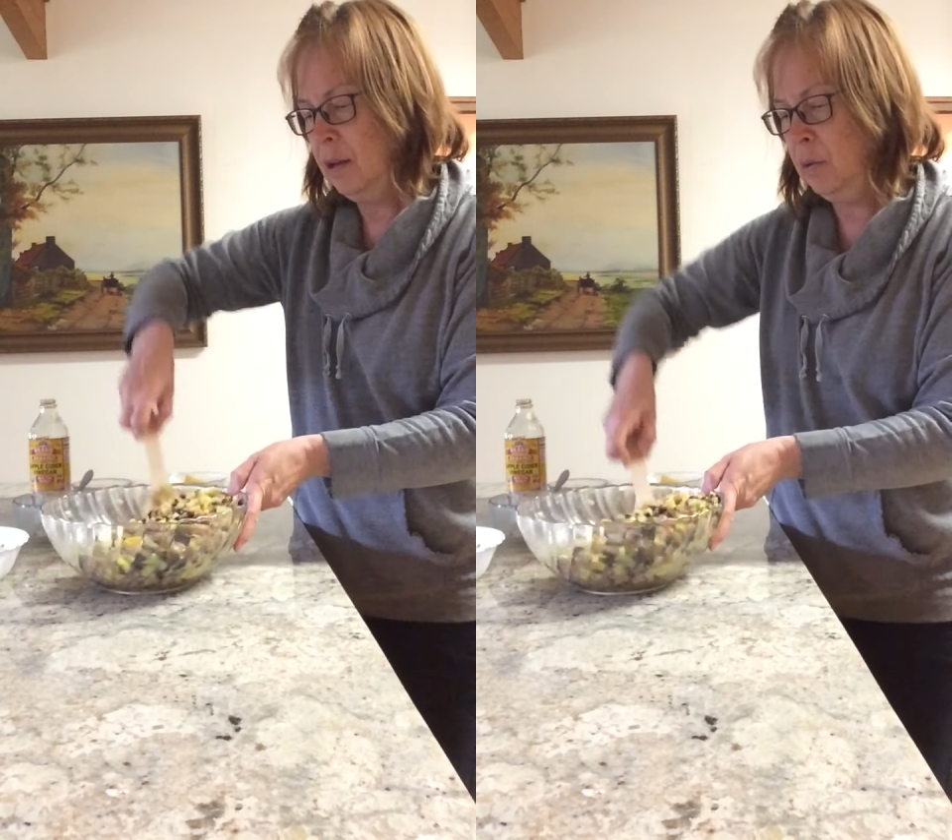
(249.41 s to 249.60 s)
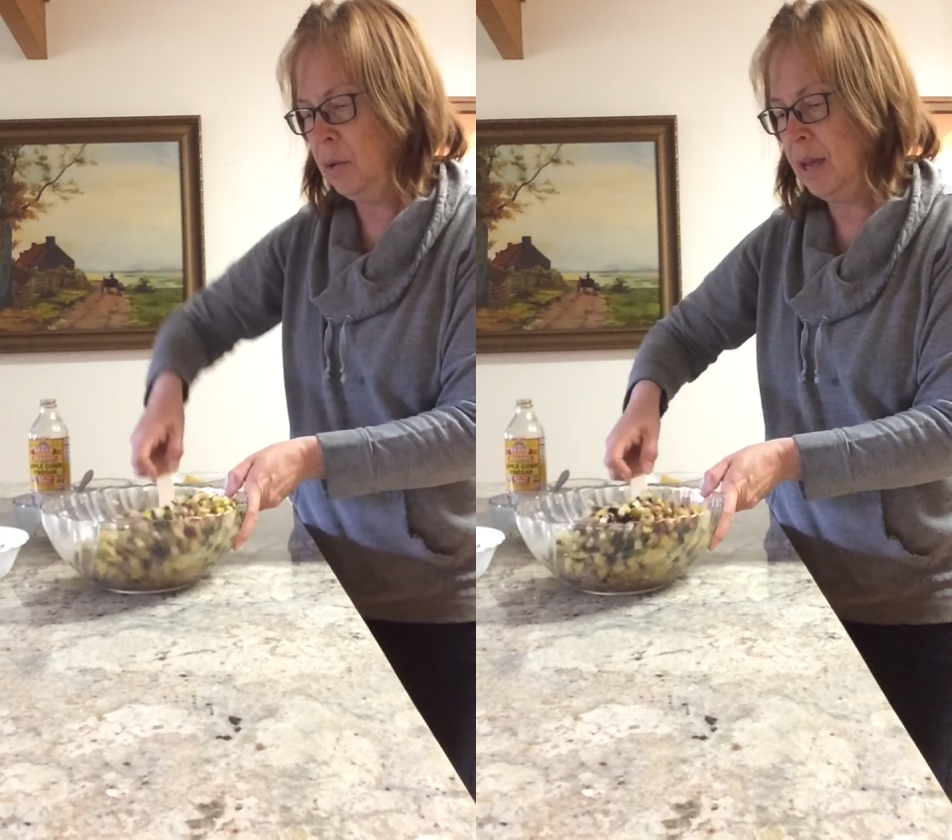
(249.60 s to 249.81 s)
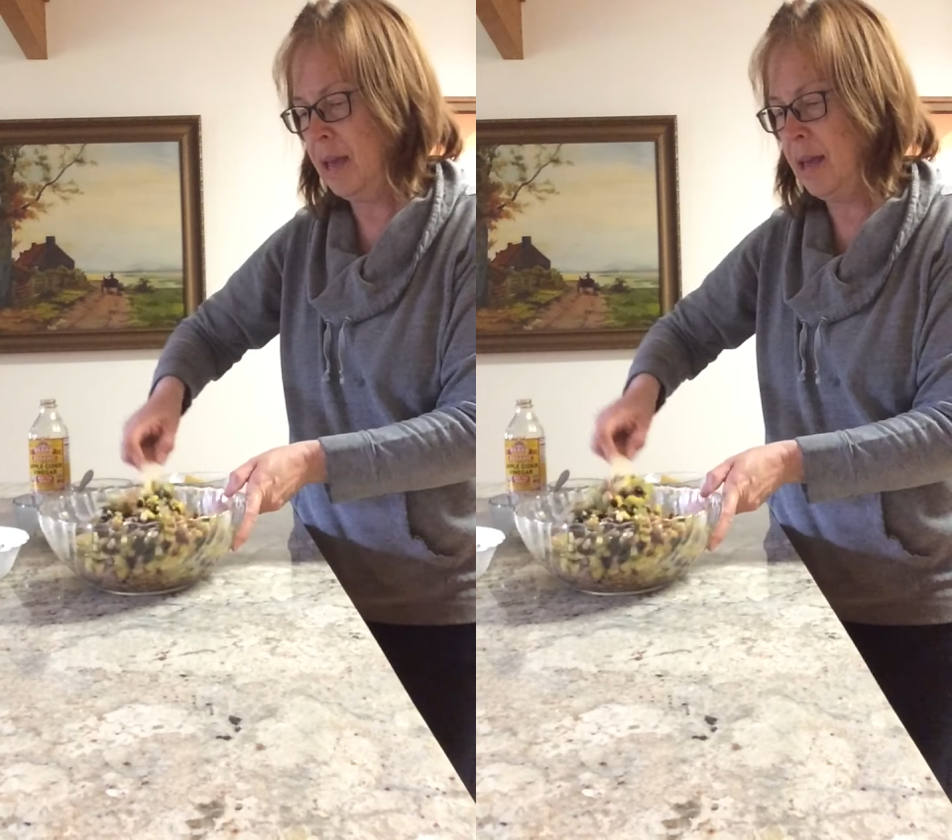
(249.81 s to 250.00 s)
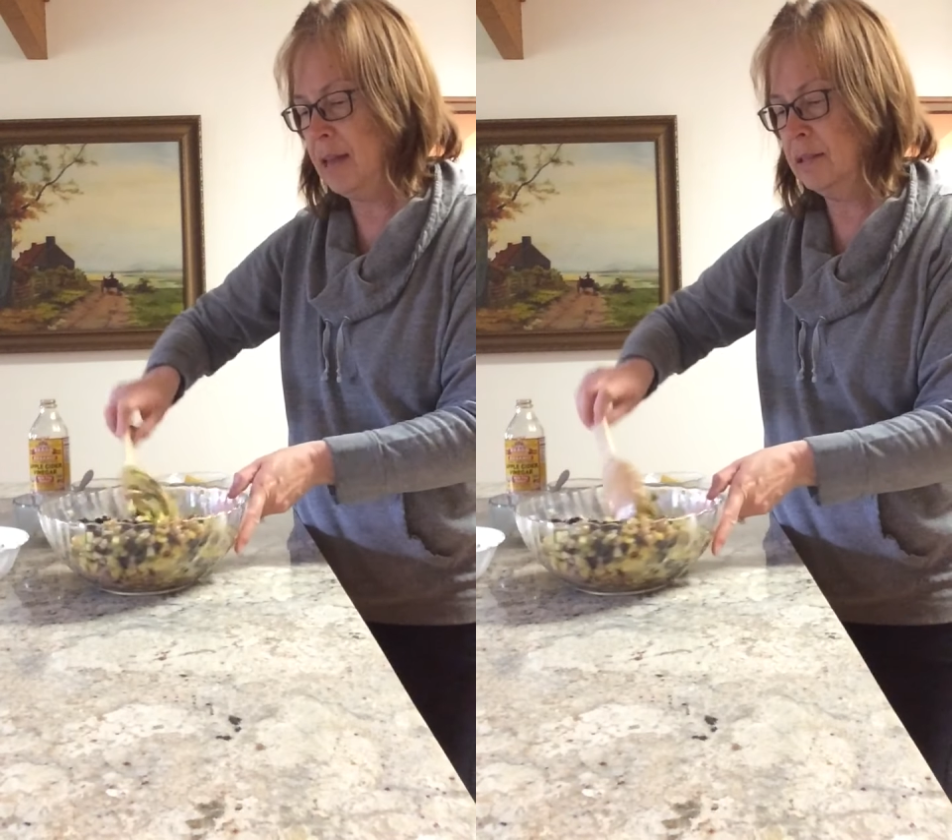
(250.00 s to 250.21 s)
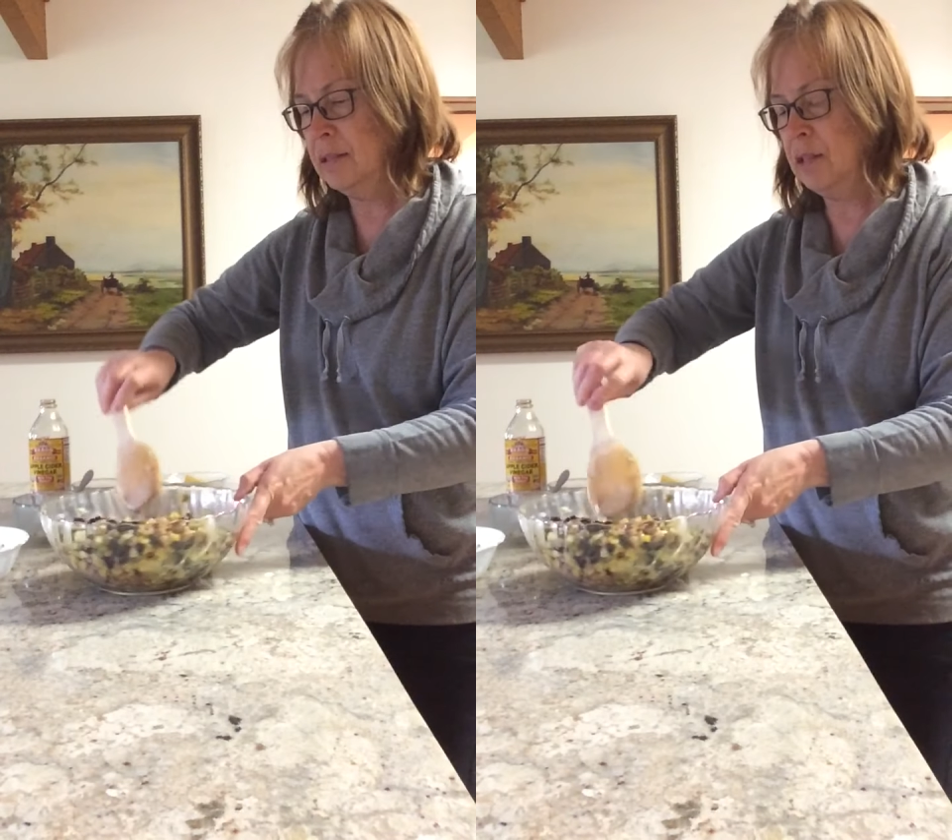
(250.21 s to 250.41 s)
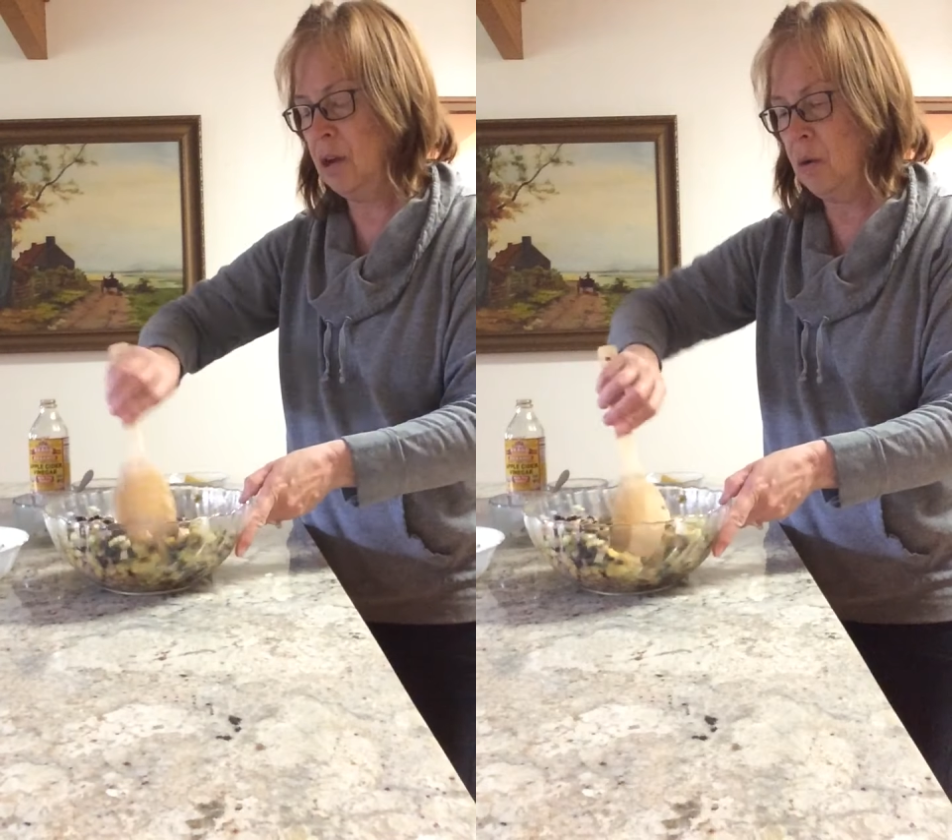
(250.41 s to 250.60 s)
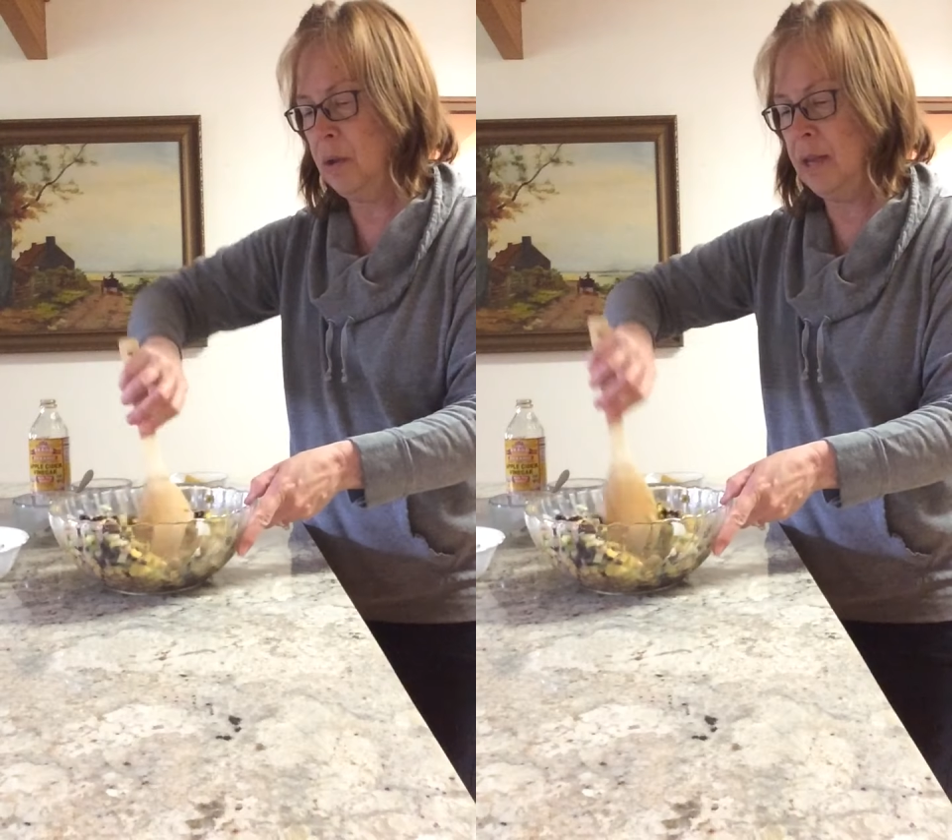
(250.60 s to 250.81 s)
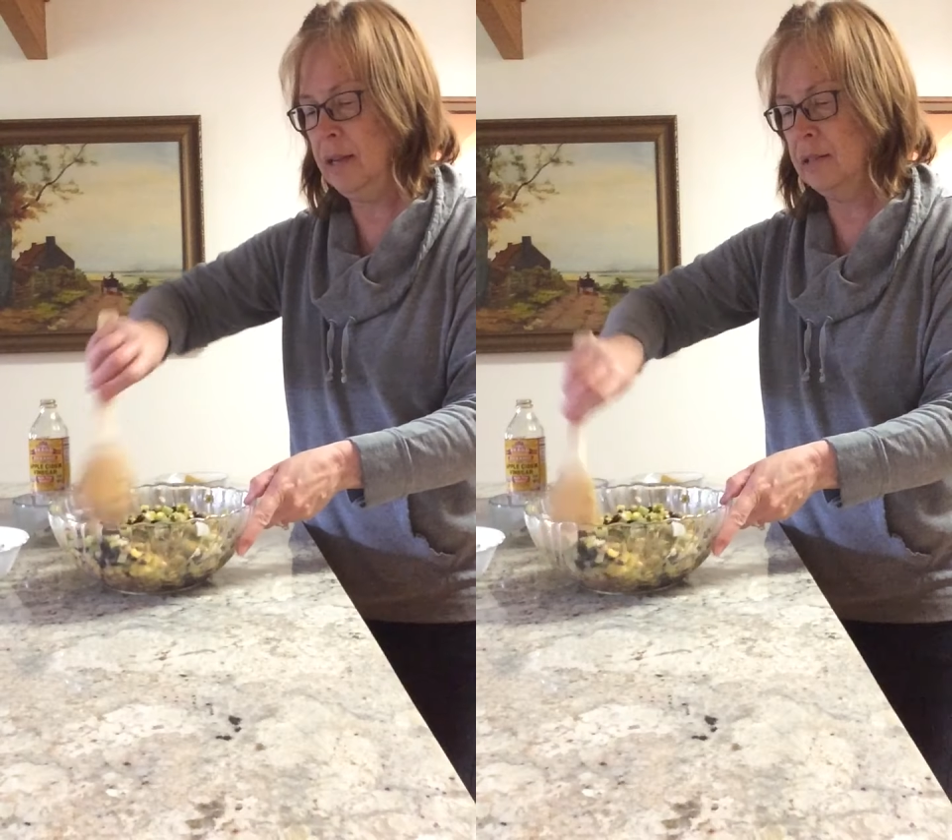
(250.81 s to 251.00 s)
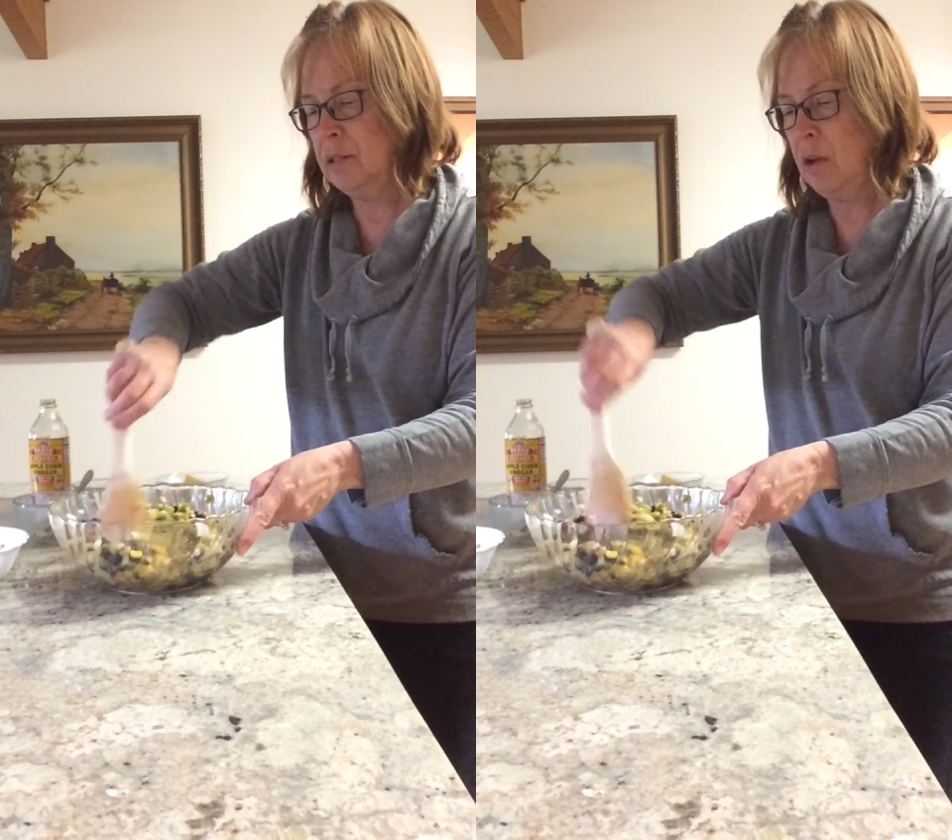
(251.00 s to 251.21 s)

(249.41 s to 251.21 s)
Okay, so it is